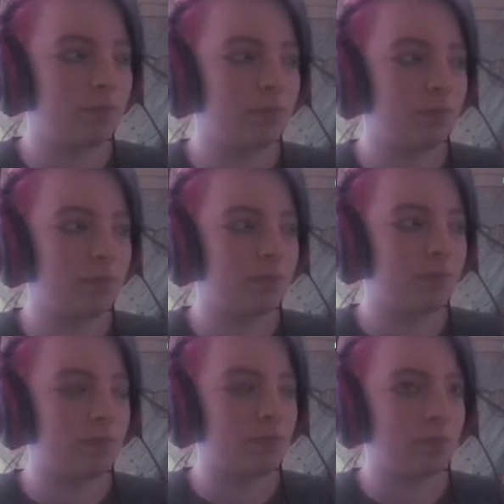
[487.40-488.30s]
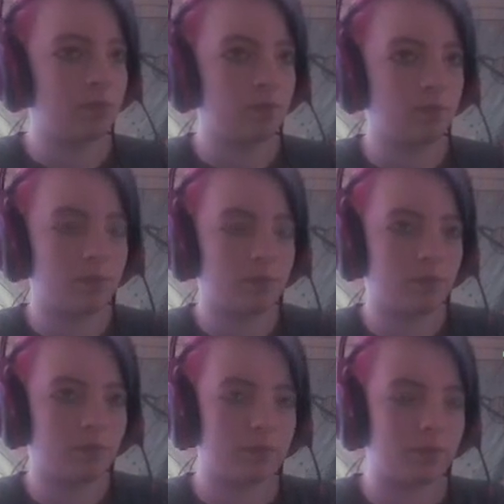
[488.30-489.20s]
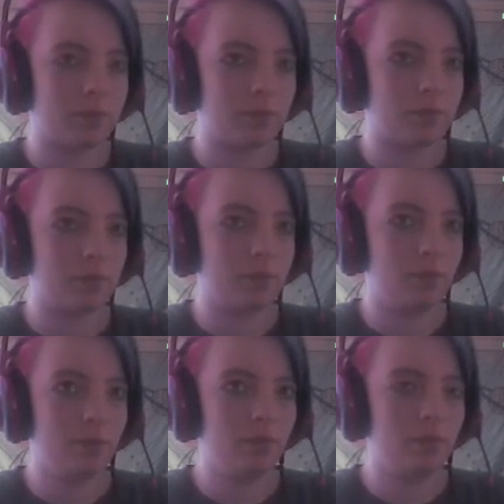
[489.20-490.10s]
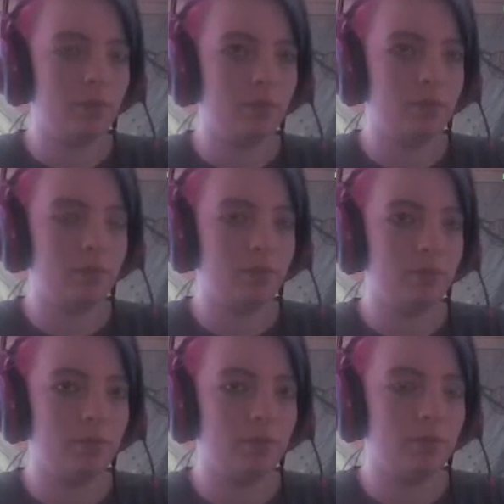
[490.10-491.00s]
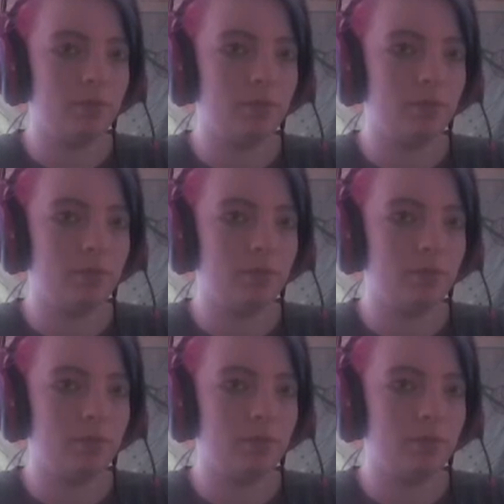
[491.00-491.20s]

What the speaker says: Nobody speaks.